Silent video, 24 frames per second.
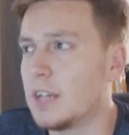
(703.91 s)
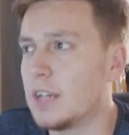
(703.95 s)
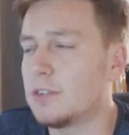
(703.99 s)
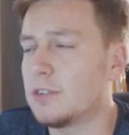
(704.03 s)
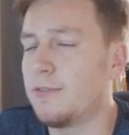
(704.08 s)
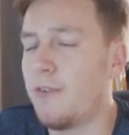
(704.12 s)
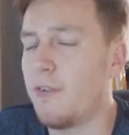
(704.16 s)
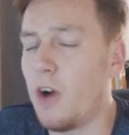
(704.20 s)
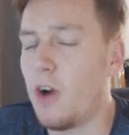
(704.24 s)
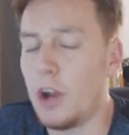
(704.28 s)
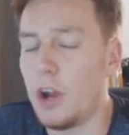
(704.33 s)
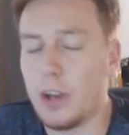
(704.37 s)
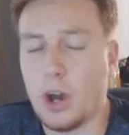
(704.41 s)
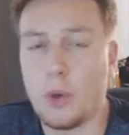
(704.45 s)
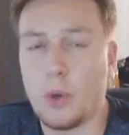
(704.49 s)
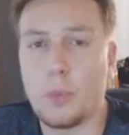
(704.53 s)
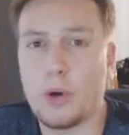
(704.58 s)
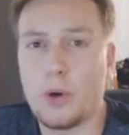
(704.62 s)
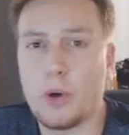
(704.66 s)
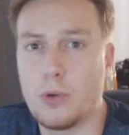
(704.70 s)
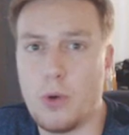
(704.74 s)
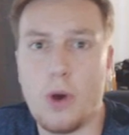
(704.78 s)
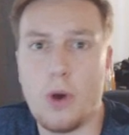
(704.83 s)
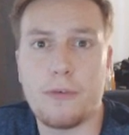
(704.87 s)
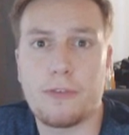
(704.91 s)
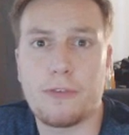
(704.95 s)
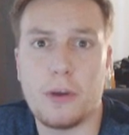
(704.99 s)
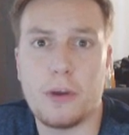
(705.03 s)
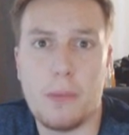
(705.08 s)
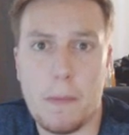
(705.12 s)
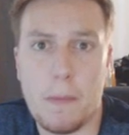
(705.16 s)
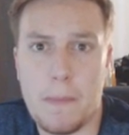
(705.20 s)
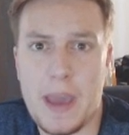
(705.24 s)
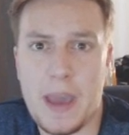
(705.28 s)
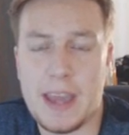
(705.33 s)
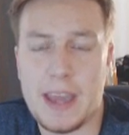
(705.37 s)
That's fine. I will offer
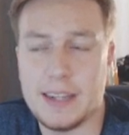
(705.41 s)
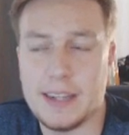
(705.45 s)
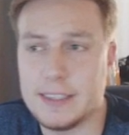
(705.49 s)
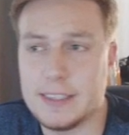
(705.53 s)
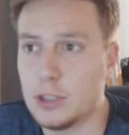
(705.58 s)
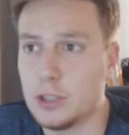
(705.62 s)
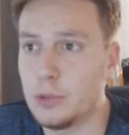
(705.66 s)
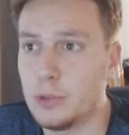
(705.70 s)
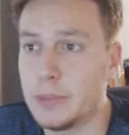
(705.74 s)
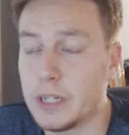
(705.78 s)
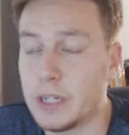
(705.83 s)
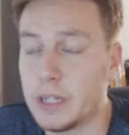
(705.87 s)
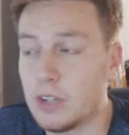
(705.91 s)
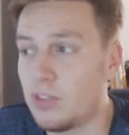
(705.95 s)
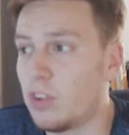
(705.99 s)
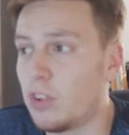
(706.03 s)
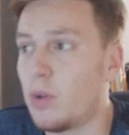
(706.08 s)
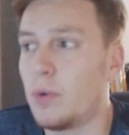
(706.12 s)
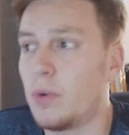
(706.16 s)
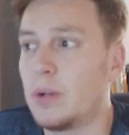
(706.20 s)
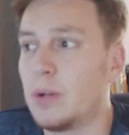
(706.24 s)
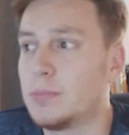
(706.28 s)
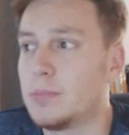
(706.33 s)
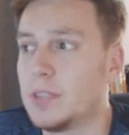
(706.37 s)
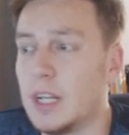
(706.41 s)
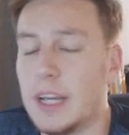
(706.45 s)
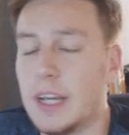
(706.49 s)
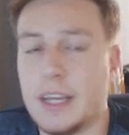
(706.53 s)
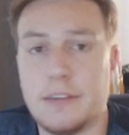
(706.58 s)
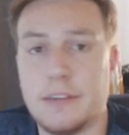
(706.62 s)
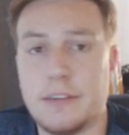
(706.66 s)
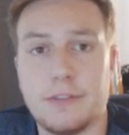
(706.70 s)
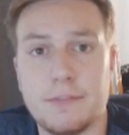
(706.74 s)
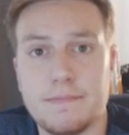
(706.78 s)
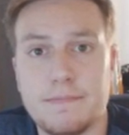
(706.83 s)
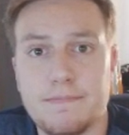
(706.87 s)
him a better deal because I don't want him to
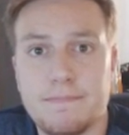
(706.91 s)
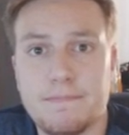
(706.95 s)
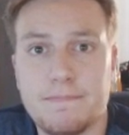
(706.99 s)
leave.